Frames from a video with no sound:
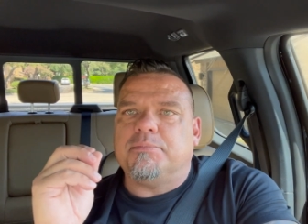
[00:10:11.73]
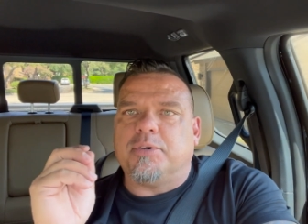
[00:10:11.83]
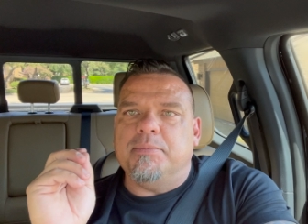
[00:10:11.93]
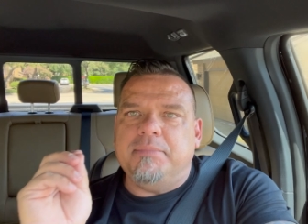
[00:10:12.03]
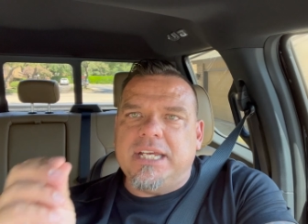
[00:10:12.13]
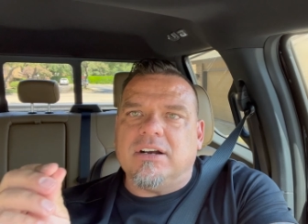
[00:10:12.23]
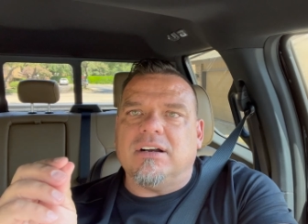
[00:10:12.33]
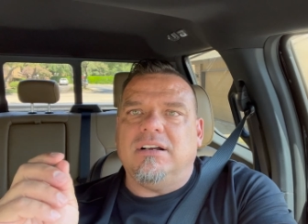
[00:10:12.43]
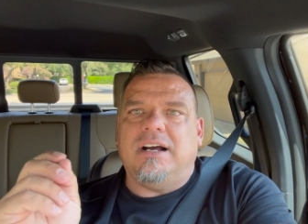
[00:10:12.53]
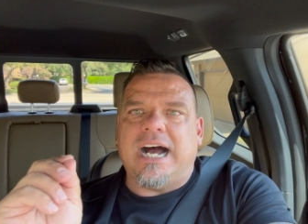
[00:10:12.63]

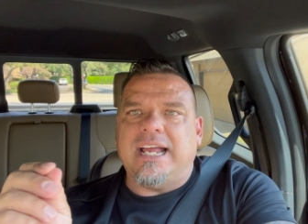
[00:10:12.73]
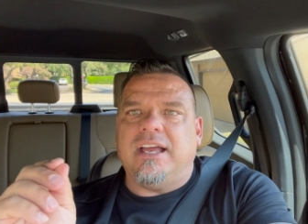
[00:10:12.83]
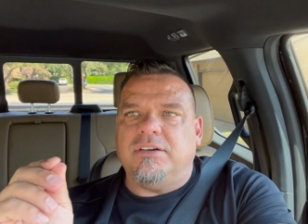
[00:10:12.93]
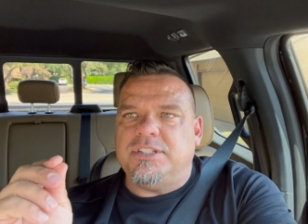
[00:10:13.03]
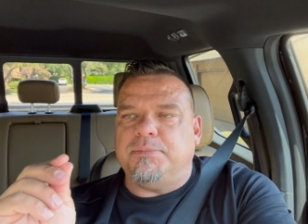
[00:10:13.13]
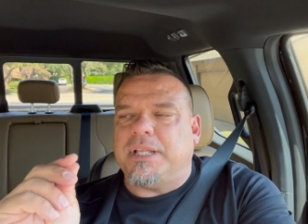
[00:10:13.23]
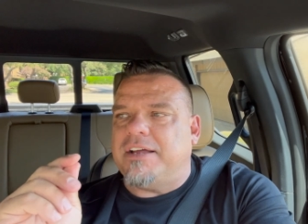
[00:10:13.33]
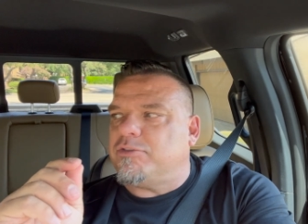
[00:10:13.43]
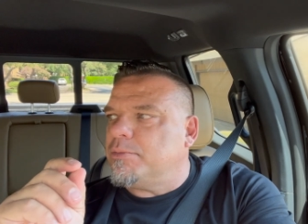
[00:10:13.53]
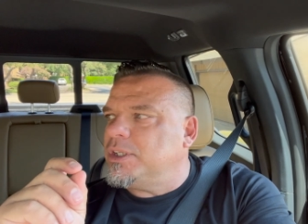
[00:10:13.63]
premier IIoT
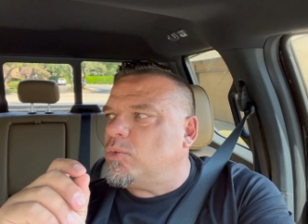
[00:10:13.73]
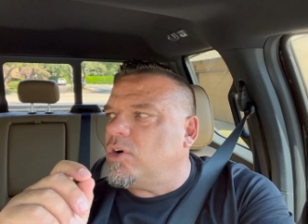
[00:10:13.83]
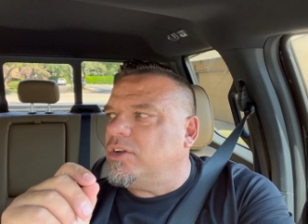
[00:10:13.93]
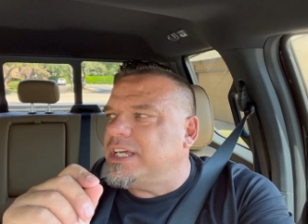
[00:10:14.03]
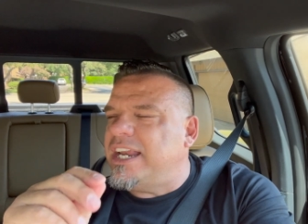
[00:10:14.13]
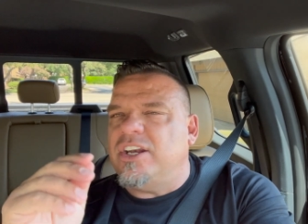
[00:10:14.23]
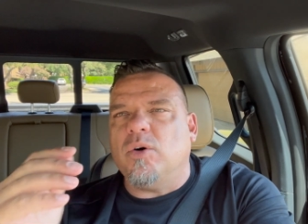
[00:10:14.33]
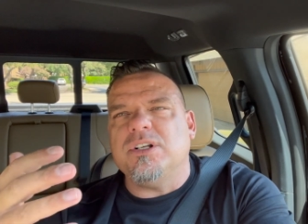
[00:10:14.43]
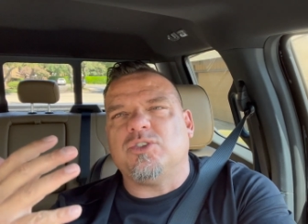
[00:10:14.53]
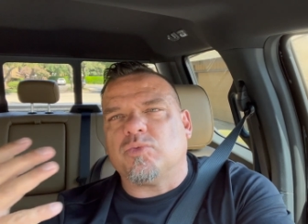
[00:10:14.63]
platform in the world and no
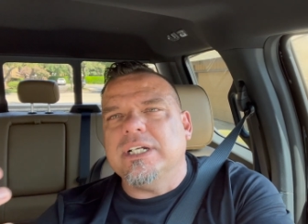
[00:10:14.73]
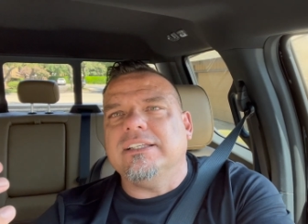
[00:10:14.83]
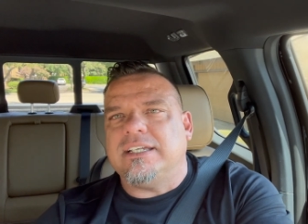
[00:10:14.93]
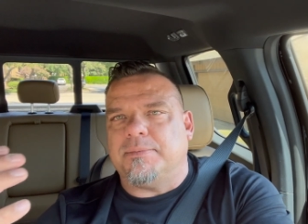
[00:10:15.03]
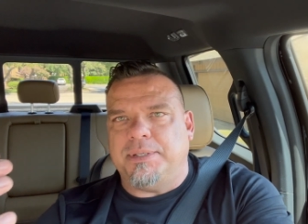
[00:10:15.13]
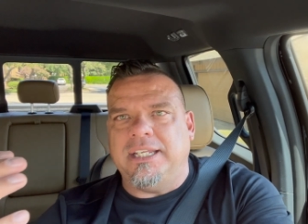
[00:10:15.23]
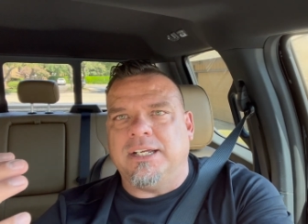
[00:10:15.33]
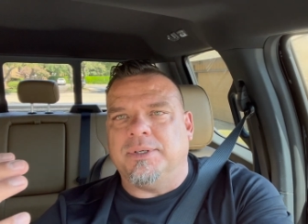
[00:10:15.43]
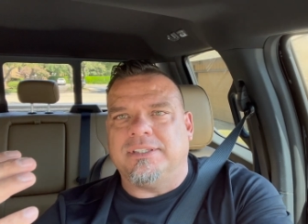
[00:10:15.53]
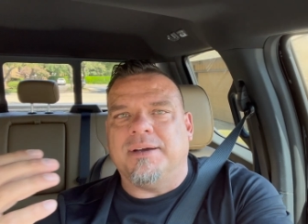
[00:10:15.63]
one's really
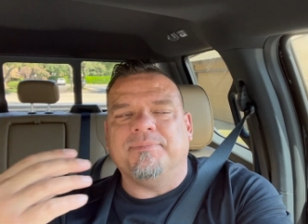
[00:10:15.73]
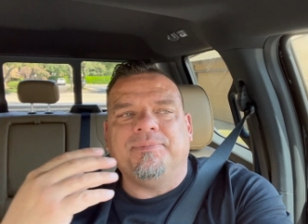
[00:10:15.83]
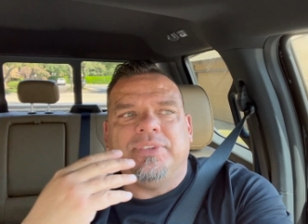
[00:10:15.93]
competing with them?